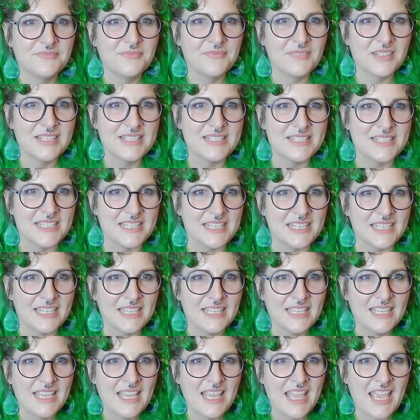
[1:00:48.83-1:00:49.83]
Let's see.
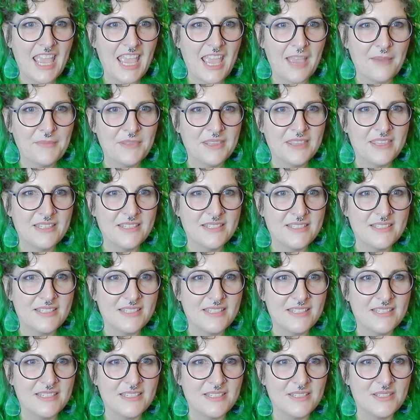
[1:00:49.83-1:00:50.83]
Amethyst
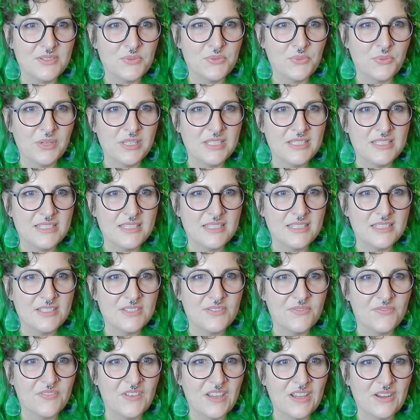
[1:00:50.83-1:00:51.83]
is Winston's
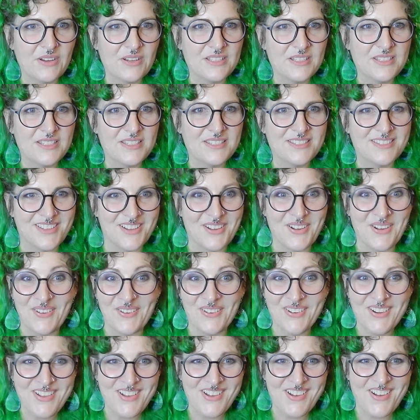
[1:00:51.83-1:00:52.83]
ferret
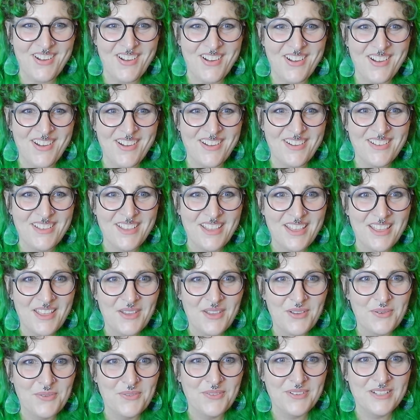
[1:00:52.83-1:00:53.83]
stone. Aww.
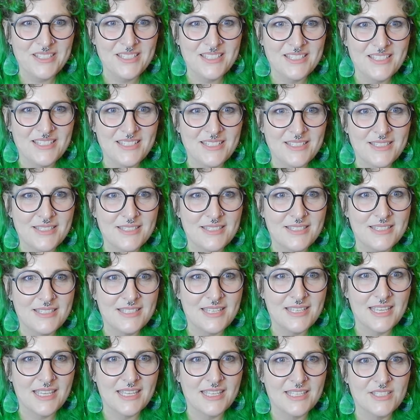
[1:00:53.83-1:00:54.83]
Winston
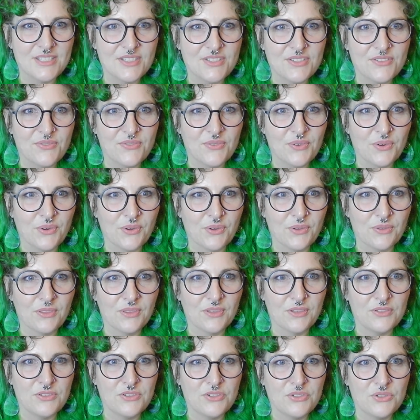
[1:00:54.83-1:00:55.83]
stands for
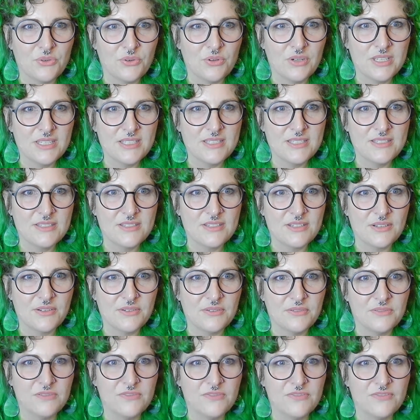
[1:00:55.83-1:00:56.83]
the joy
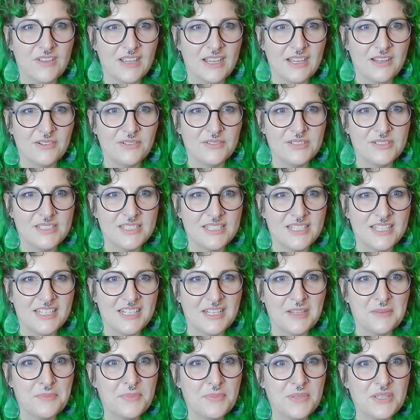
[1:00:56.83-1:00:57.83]
stone found in
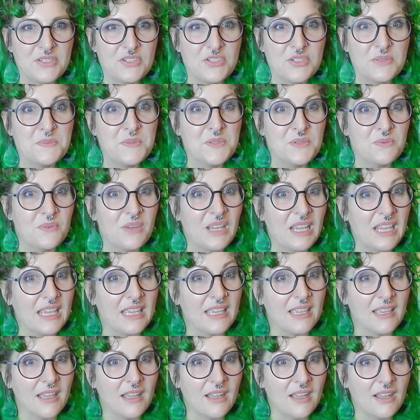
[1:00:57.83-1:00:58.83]
a bishop's
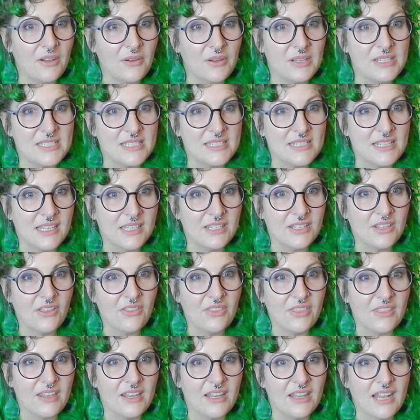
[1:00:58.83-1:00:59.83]
ring. Oh, I did not know
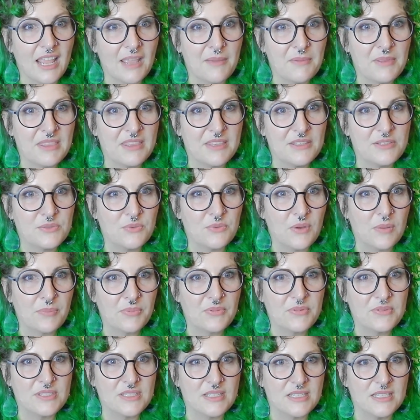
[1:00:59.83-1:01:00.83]
that. Amethyst
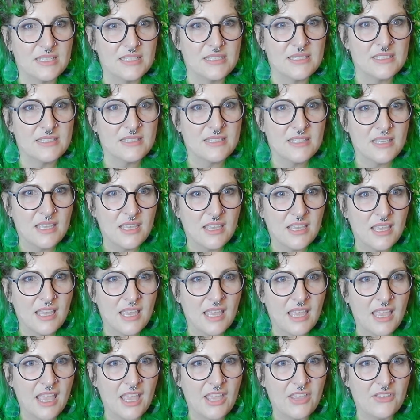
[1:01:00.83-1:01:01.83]
represents
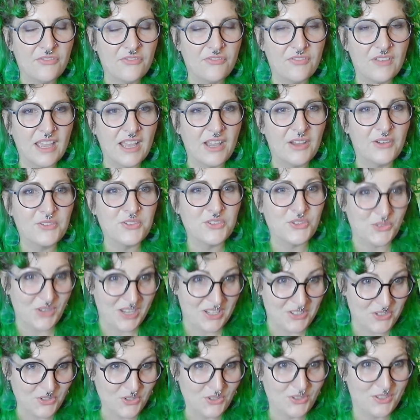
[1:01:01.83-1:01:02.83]
a found
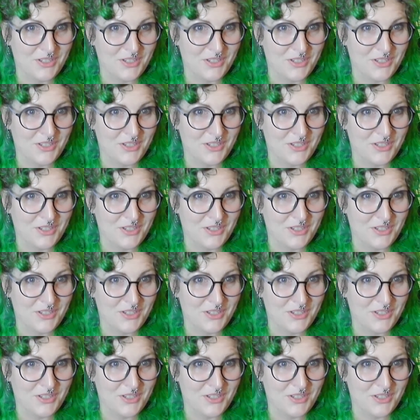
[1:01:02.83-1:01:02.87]
treasure.